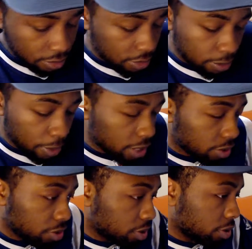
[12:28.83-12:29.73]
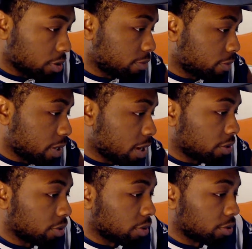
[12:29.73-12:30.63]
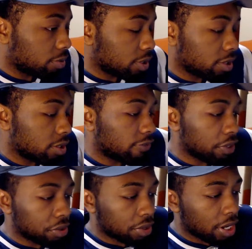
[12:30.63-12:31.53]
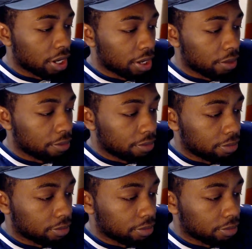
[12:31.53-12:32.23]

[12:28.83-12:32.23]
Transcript: Mike Nugent, I don't know. This is the first game